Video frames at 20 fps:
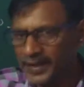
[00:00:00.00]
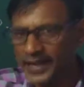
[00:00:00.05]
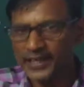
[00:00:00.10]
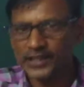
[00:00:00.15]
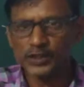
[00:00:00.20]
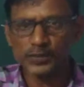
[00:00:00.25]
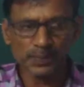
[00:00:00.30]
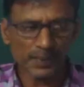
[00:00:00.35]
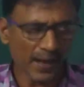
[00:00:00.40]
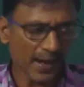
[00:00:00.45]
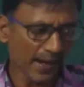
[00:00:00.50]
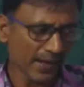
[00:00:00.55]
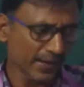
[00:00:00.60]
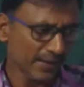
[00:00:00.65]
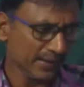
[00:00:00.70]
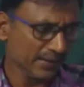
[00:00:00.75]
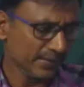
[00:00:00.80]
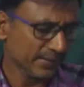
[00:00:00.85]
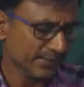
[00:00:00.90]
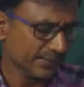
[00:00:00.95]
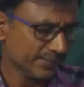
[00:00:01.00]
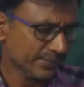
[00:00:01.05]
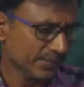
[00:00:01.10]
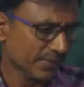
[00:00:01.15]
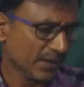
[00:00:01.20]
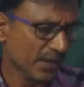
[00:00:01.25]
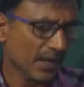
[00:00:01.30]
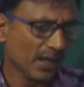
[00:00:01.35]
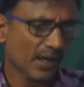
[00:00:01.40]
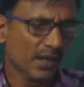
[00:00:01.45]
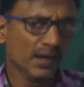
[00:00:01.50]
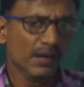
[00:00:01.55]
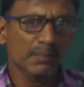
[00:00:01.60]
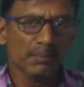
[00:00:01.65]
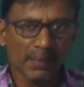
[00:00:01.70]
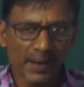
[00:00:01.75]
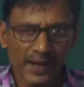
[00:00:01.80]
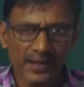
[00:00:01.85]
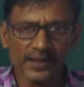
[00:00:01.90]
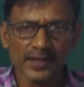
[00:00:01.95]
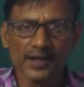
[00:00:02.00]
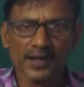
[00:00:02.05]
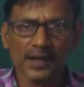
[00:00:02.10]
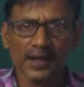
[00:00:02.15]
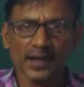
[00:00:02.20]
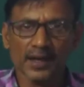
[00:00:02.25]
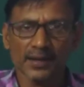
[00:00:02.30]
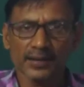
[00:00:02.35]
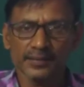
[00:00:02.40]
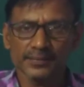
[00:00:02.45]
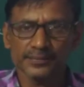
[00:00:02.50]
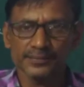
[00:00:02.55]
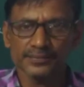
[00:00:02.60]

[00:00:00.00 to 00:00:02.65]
explained by the